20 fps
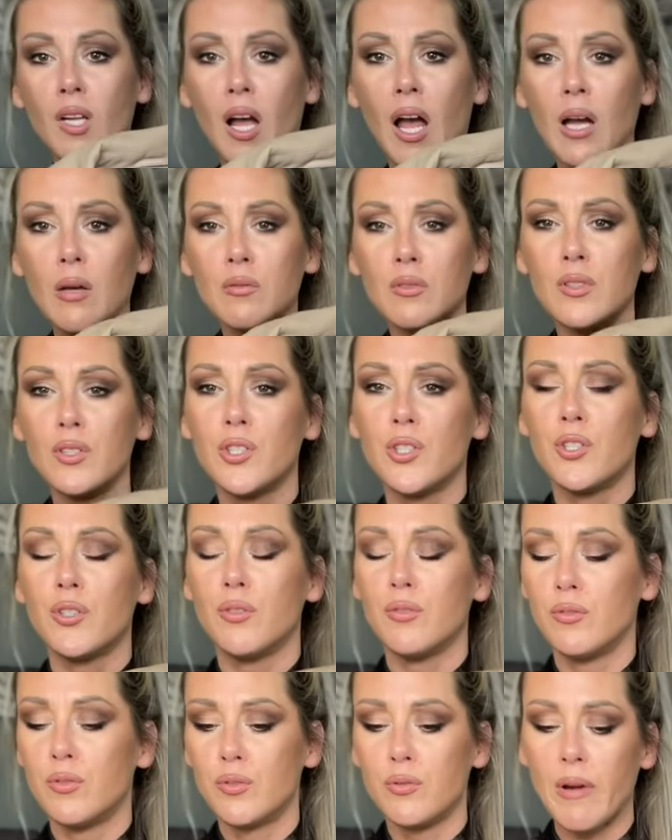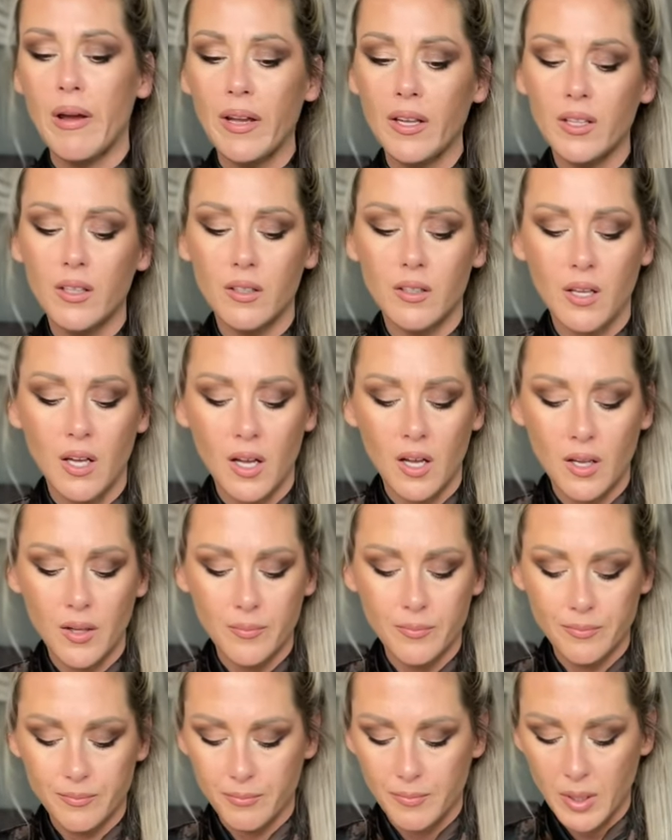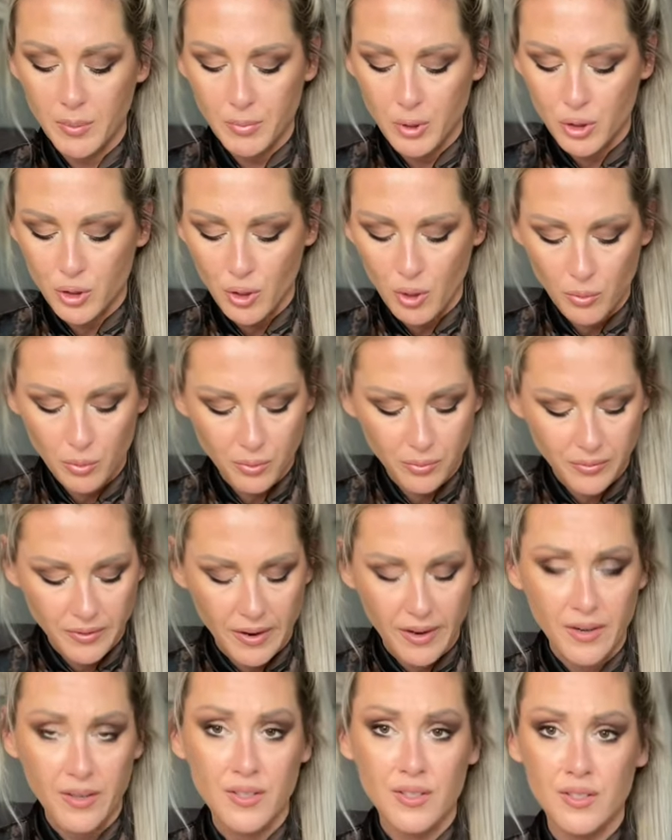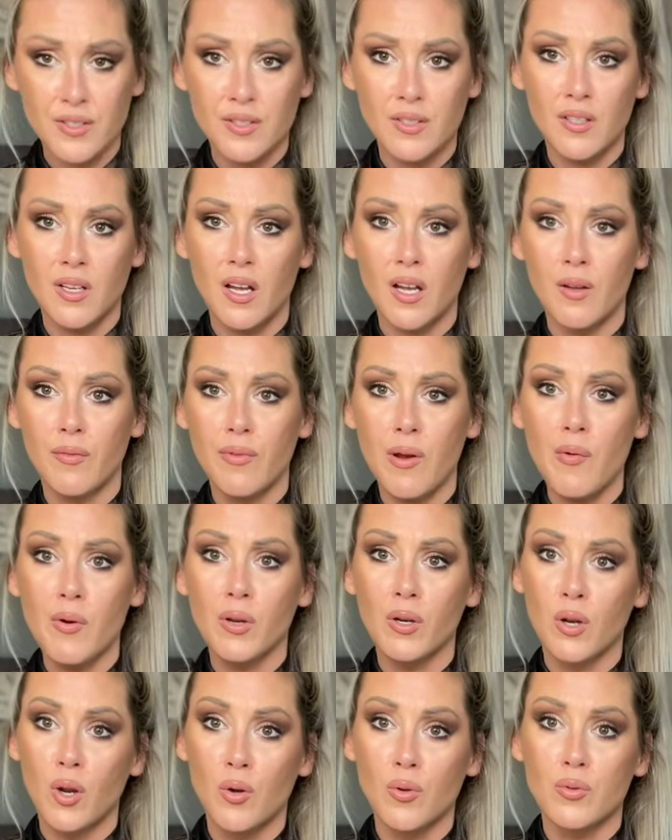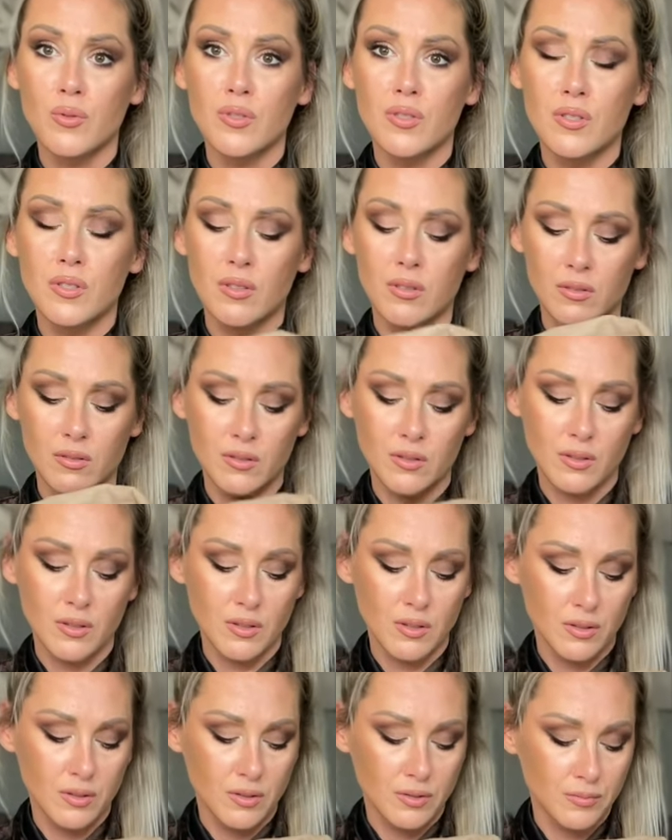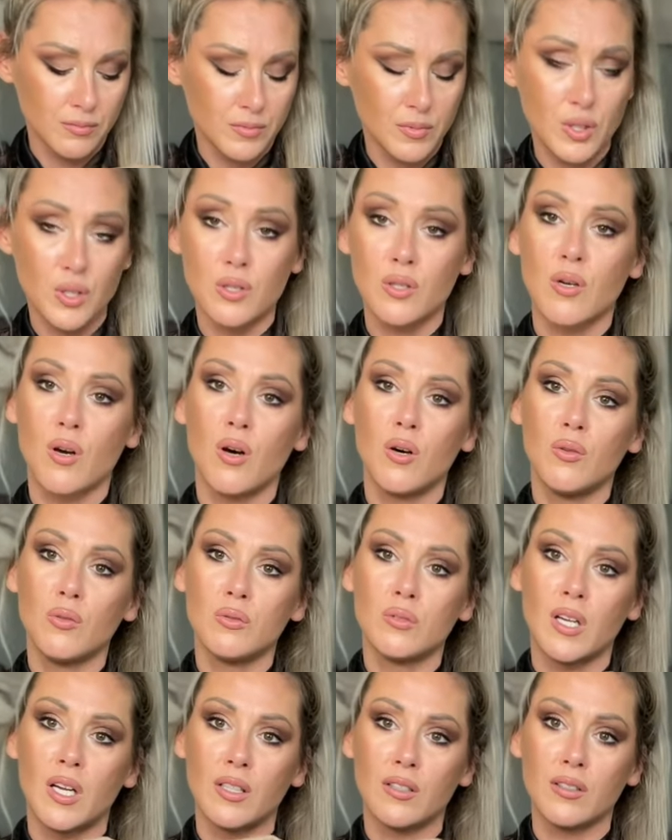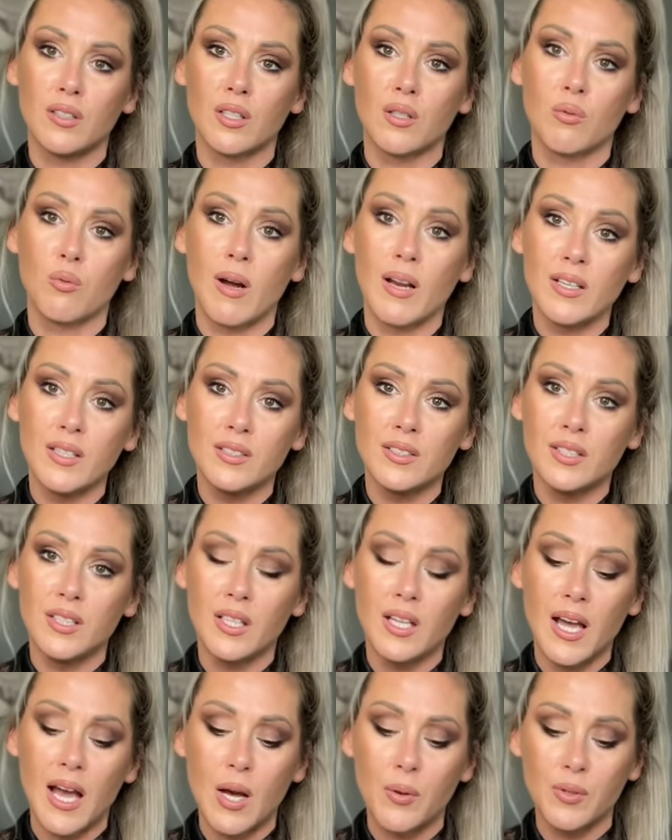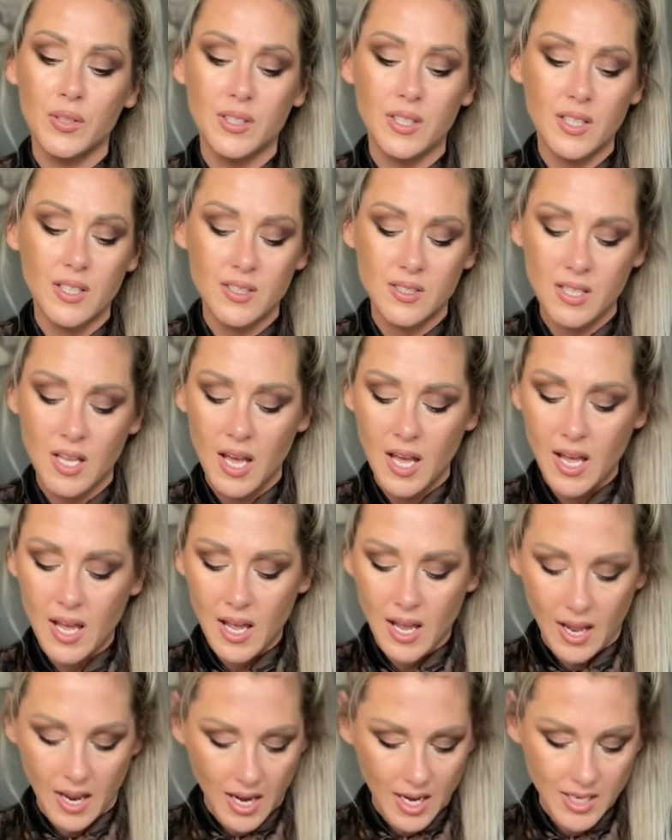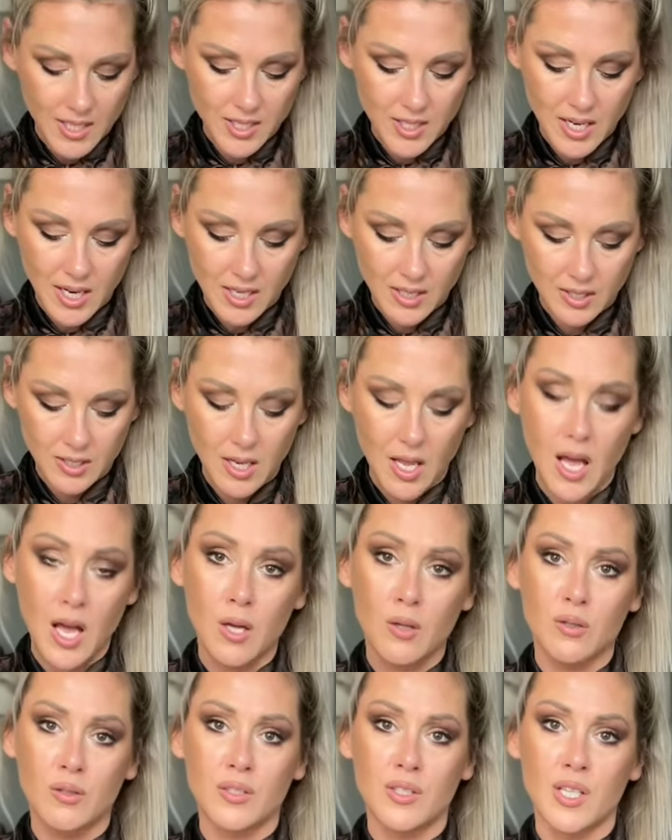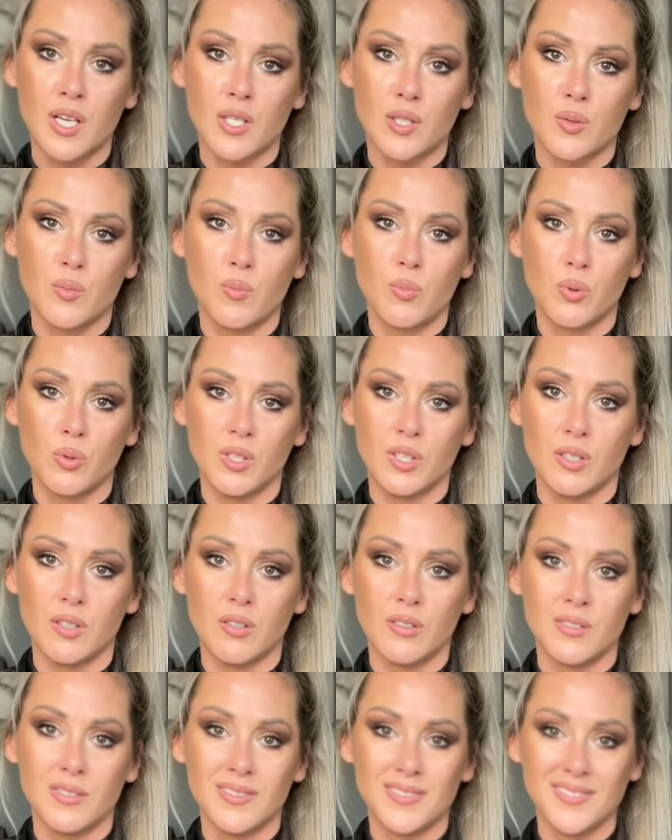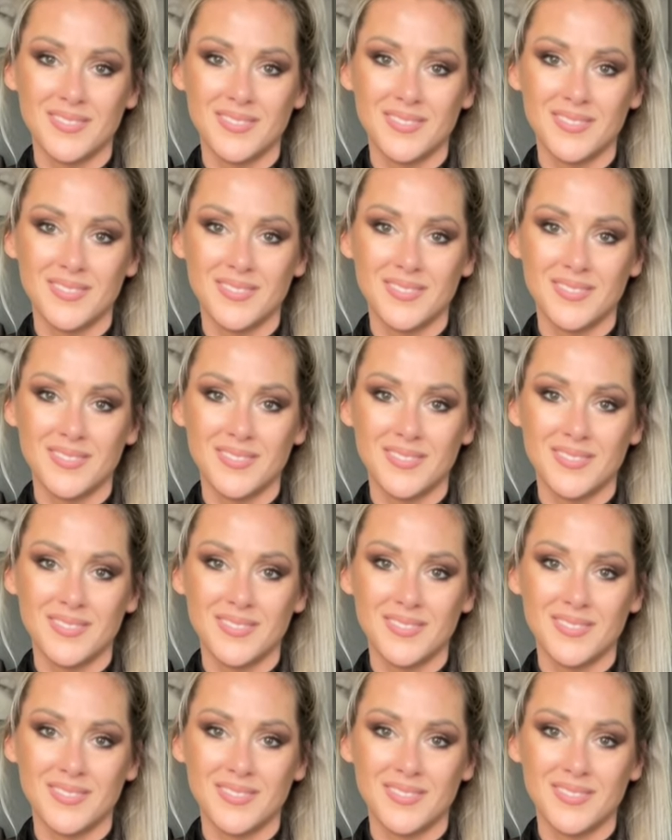I was try maybe show you first very close this coat and the quality, how it is, and then I'll just put it on.